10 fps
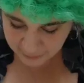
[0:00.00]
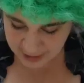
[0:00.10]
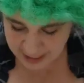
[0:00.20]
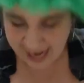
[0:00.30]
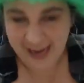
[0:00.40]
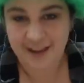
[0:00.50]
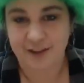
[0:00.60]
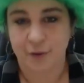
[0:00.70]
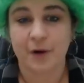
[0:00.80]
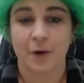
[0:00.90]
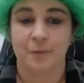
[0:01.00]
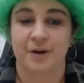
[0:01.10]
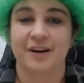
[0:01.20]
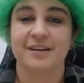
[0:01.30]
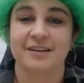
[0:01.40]
for today, your
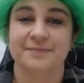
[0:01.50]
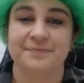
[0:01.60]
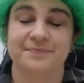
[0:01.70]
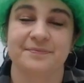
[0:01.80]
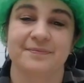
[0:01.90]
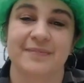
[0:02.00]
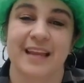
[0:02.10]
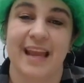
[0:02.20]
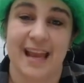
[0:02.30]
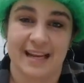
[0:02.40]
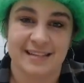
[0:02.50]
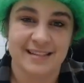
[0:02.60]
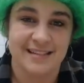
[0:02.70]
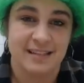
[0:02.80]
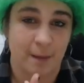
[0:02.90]
homework
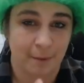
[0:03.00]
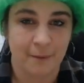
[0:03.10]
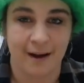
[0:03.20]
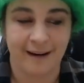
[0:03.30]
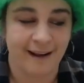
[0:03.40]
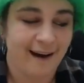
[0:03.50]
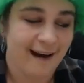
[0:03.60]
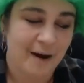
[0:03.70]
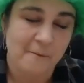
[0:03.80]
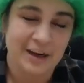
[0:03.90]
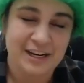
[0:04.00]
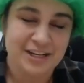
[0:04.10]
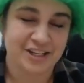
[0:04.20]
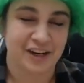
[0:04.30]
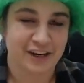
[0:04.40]
is, number one, I want you to
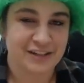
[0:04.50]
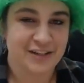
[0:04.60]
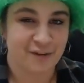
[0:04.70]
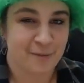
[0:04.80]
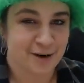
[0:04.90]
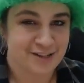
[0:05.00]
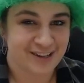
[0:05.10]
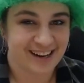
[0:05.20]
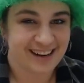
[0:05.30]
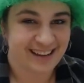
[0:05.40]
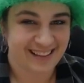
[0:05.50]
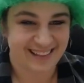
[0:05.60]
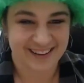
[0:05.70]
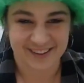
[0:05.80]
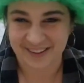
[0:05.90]
share your self-portrait in
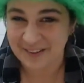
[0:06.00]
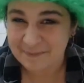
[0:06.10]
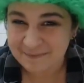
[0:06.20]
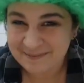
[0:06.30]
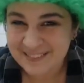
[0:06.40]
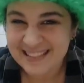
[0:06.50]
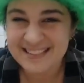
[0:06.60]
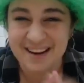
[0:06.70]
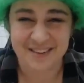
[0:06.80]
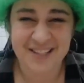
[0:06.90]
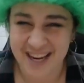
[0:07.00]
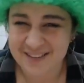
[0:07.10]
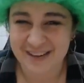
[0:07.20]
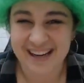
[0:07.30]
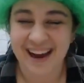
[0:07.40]
the group. No
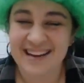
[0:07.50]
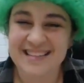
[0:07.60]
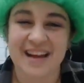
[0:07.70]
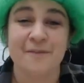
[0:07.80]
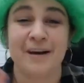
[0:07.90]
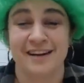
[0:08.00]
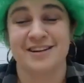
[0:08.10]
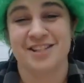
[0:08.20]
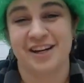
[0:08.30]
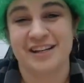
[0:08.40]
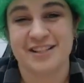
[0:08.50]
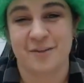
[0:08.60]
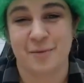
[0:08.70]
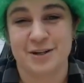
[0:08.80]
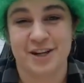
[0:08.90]
judgment, guys. I want you to share your
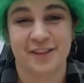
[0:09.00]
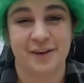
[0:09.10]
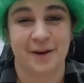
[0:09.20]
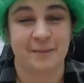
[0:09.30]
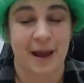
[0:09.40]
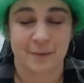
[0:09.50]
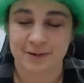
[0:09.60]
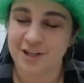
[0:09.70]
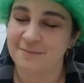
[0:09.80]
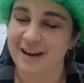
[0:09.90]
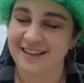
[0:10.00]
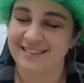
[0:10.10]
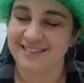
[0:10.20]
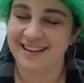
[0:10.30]
self-portrait in the group. I will share mine.